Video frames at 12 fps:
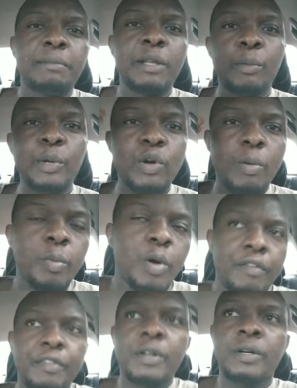they will become
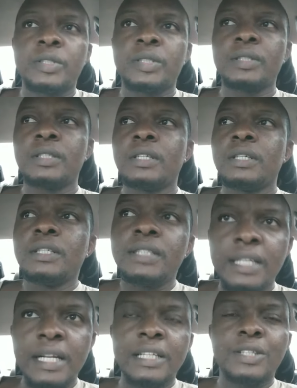governors,
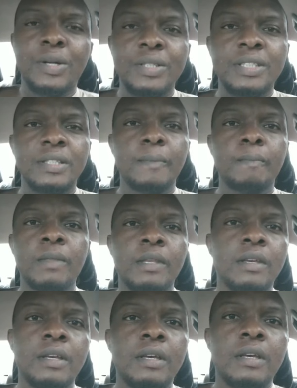senators.
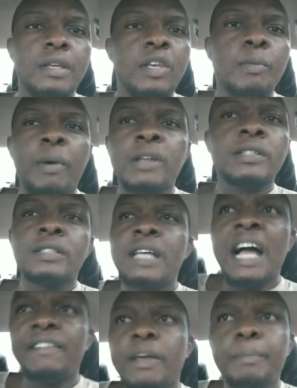You mustn't
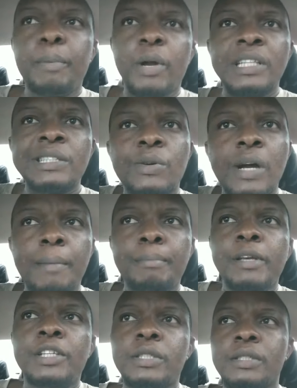have a political
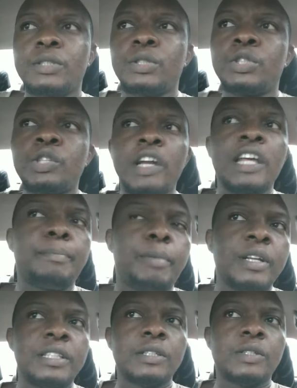ambition to join a
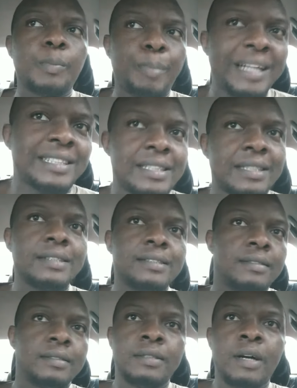political party.
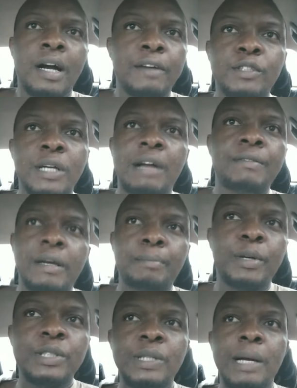You don't have to have a
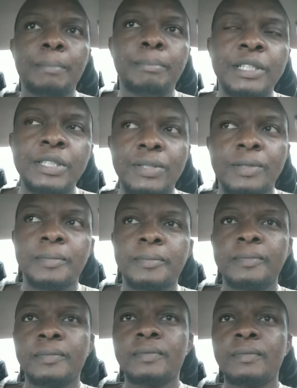political ambition.
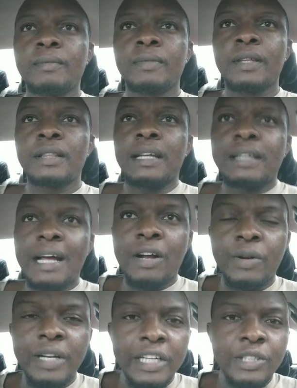Now that
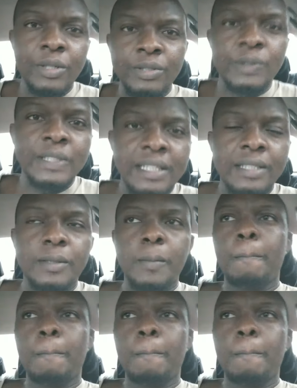connection you need.